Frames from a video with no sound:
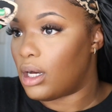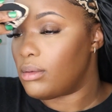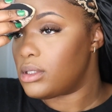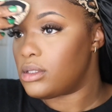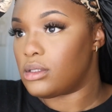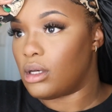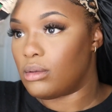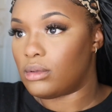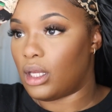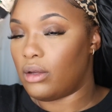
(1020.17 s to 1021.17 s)
I was
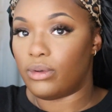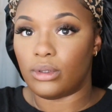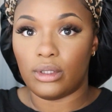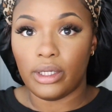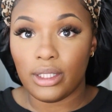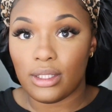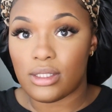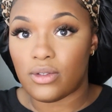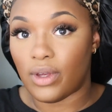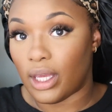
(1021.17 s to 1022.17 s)
so thankful. Look at
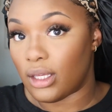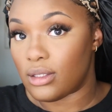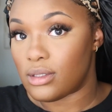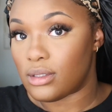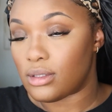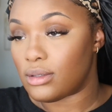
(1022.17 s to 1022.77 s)
this face.